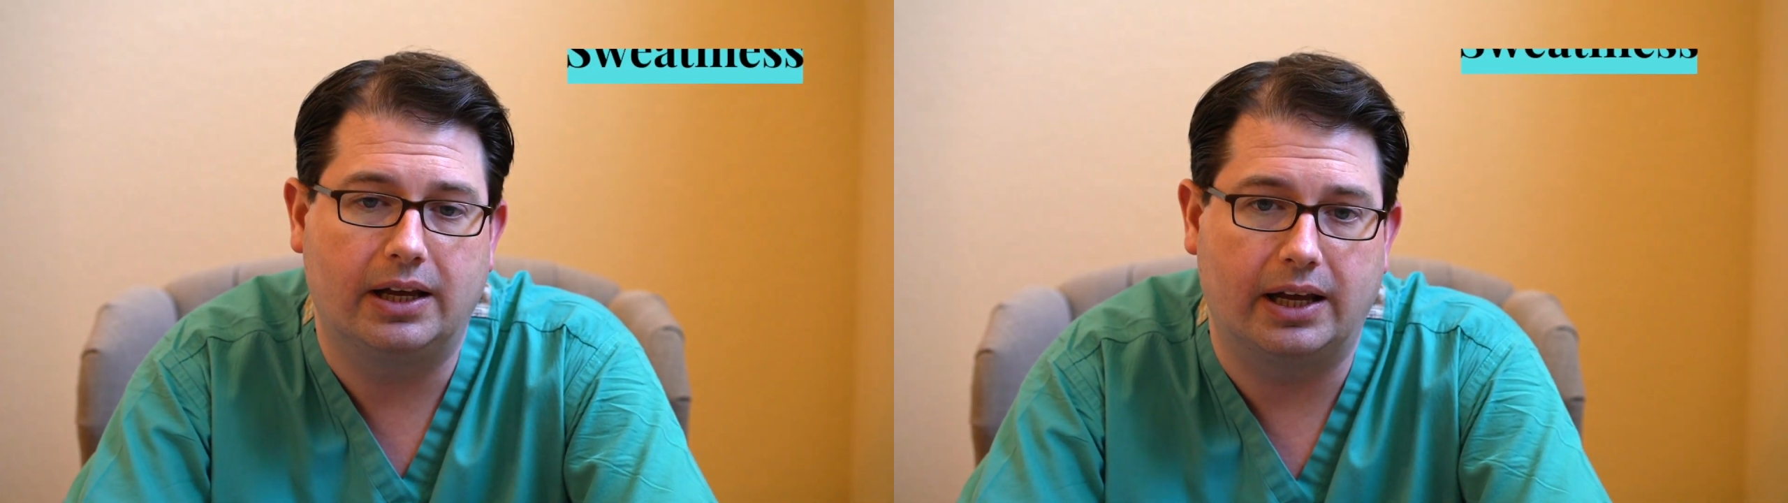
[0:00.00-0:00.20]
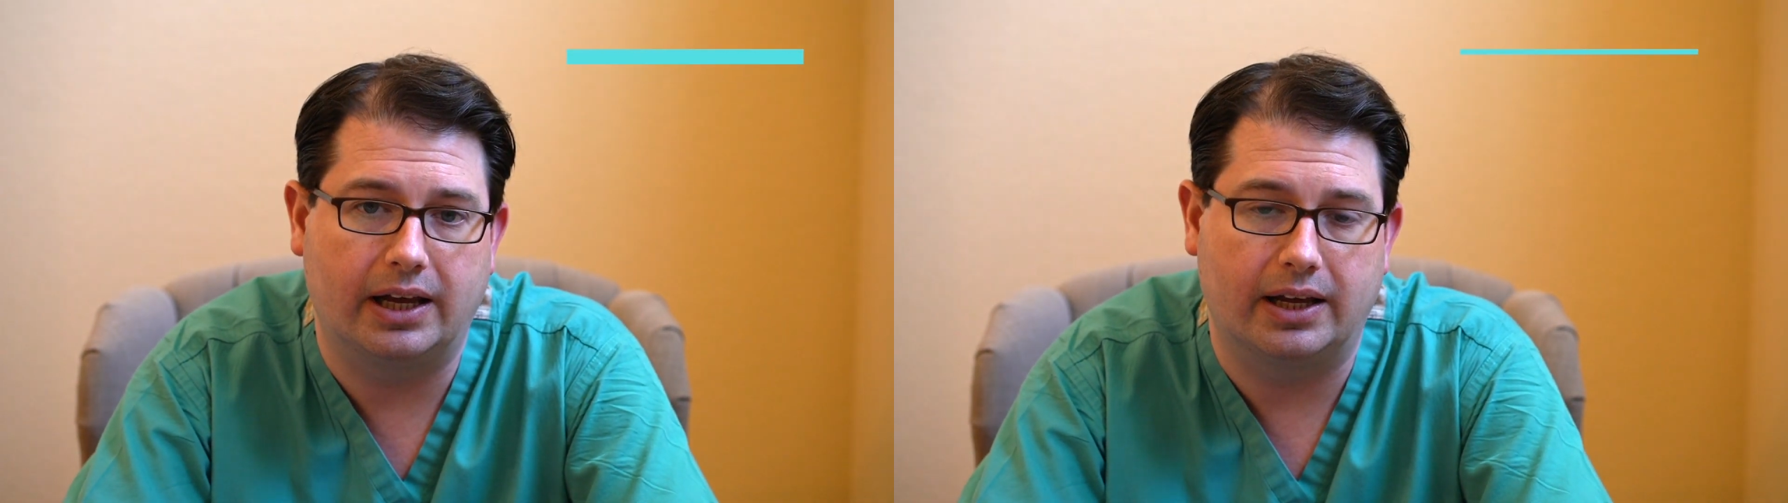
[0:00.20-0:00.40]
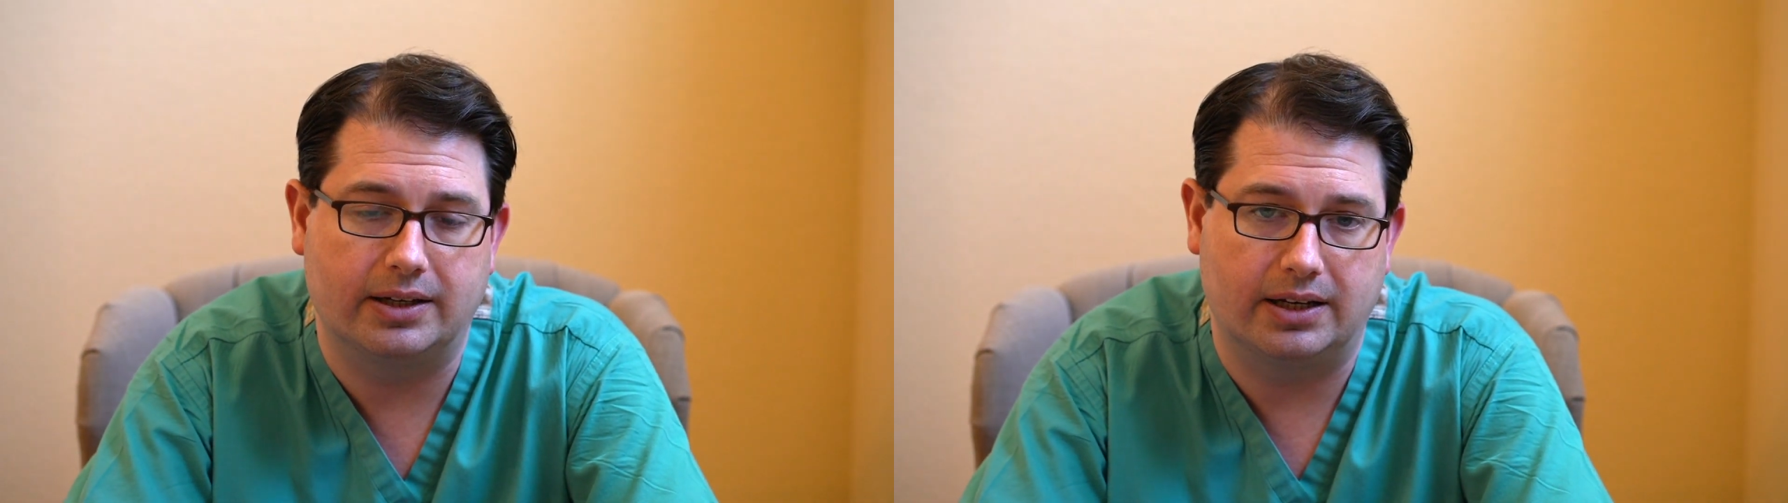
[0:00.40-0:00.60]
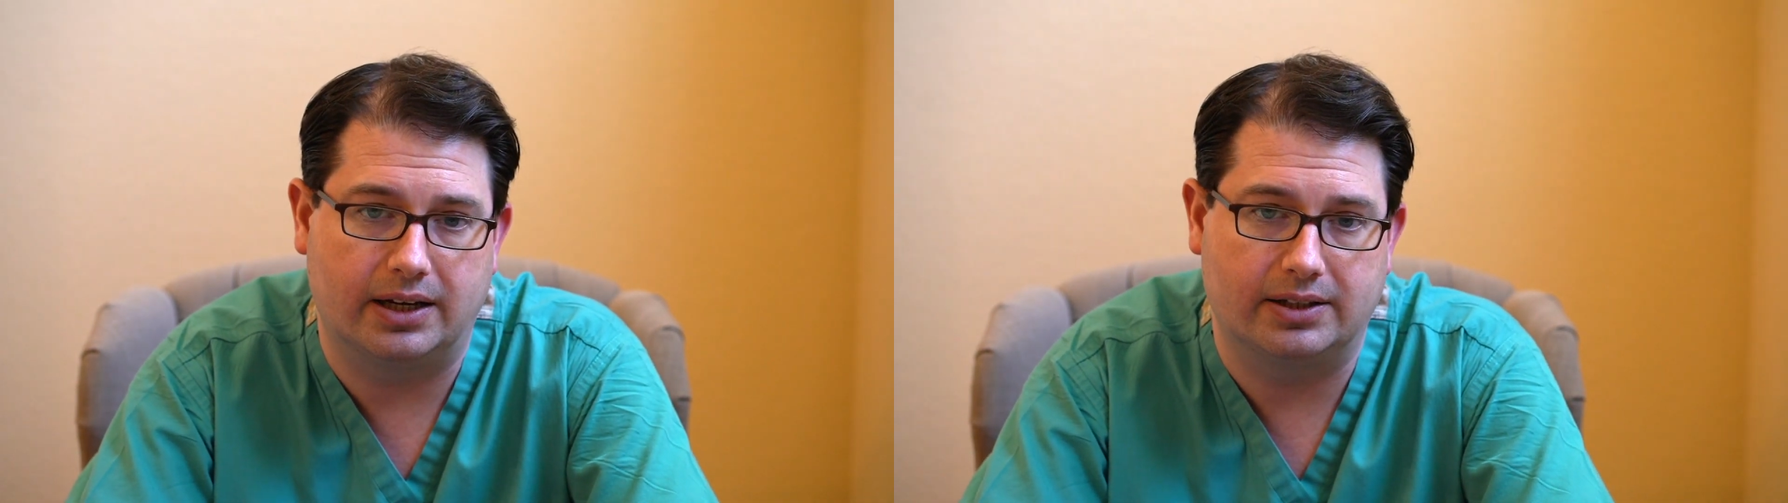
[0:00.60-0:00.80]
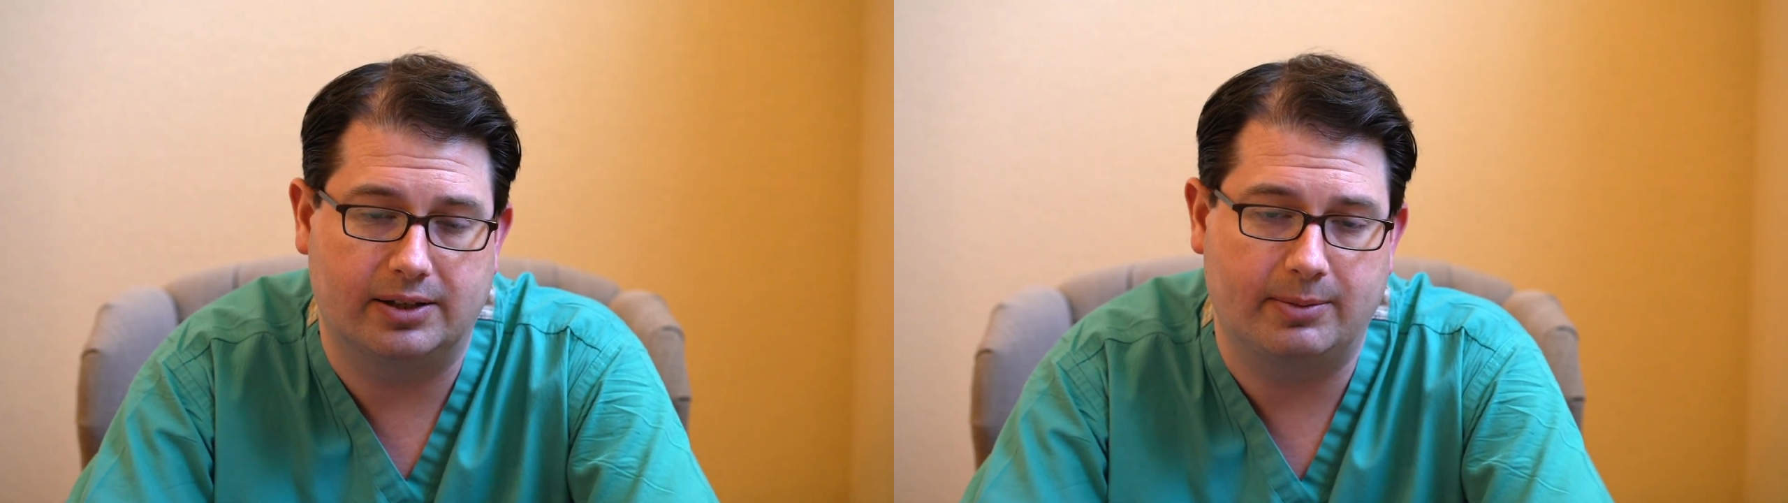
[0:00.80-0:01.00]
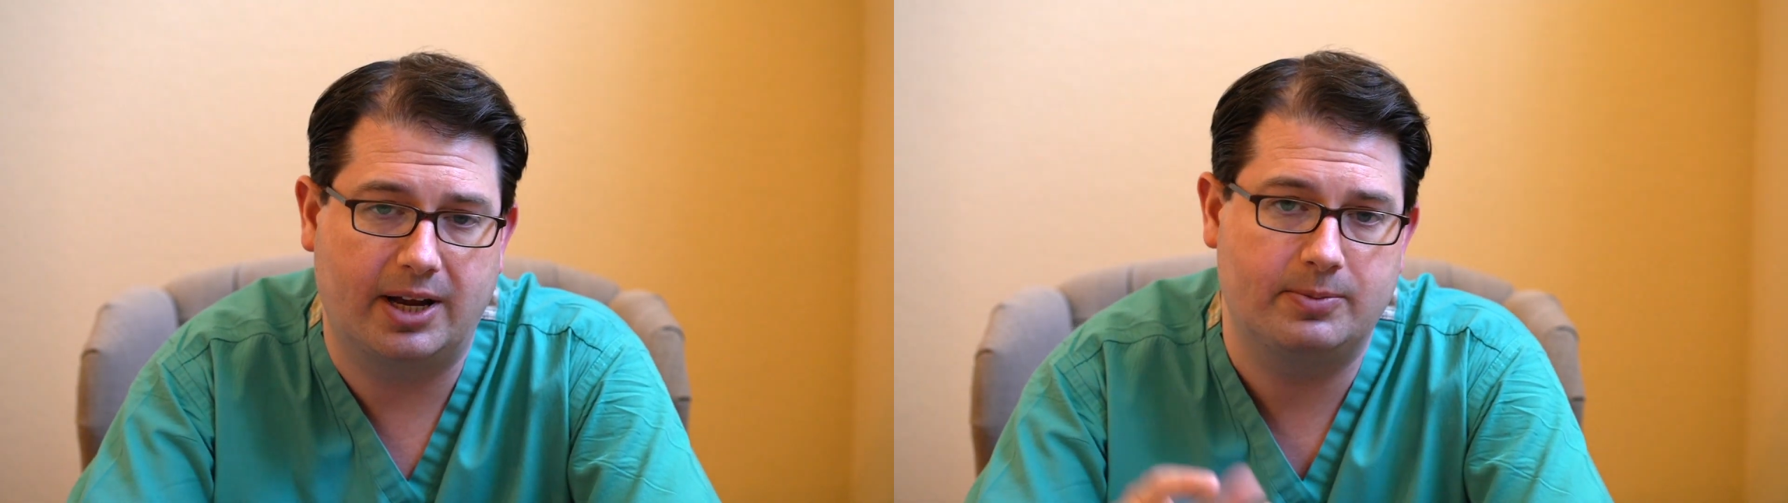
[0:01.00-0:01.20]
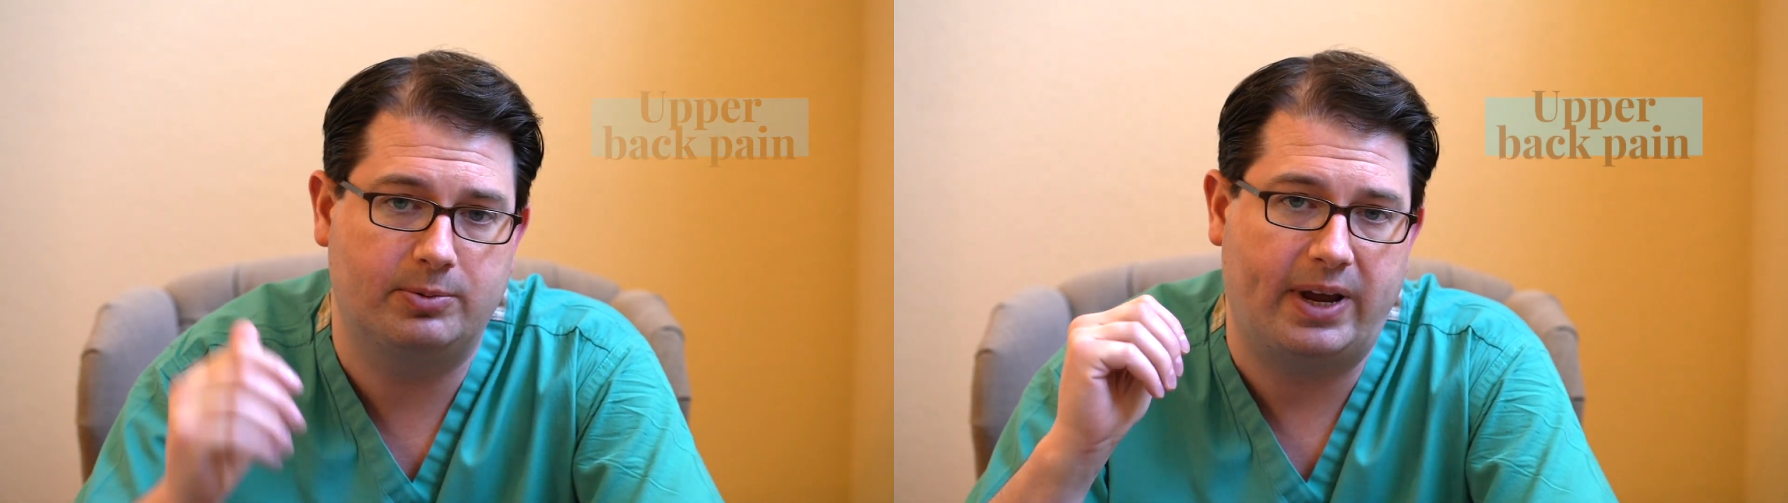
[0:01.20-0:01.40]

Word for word: and uh, sometimes